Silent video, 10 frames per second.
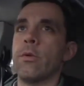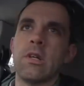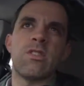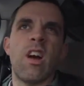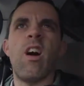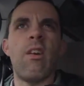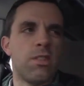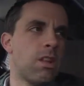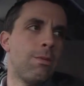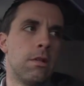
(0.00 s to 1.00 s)
We are just trying to
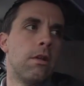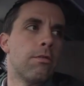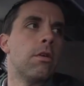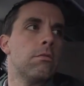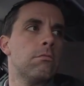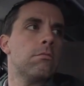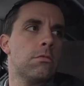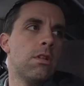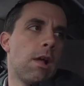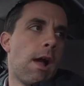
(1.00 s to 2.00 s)
offer something different
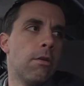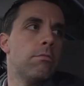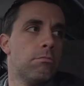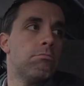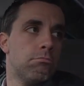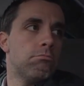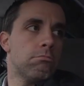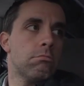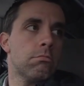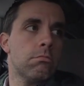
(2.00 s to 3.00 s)
to the island. Yeah.
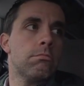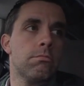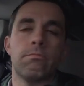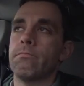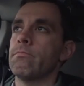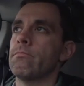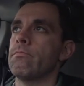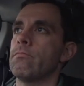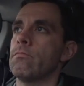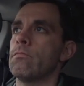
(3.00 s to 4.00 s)
Now, how long
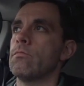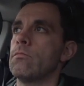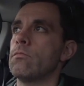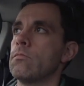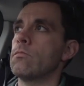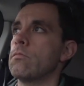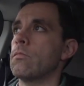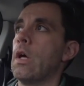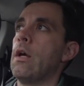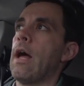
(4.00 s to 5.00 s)
have you lived out here?
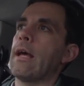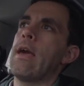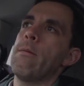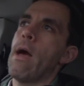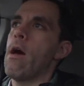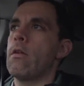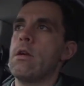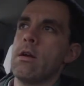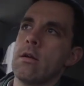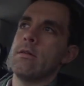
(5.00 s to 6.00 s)
I came out
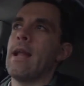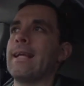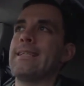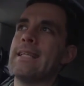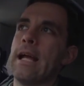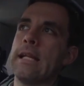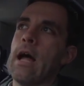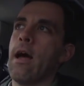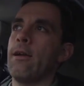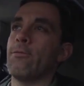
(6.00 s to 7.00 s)
here in
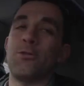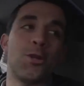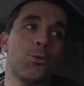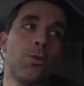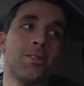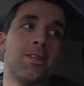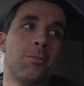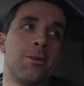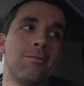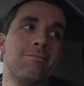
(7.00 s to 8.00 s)
1999 for just one
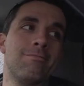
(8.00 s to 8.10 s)
summer.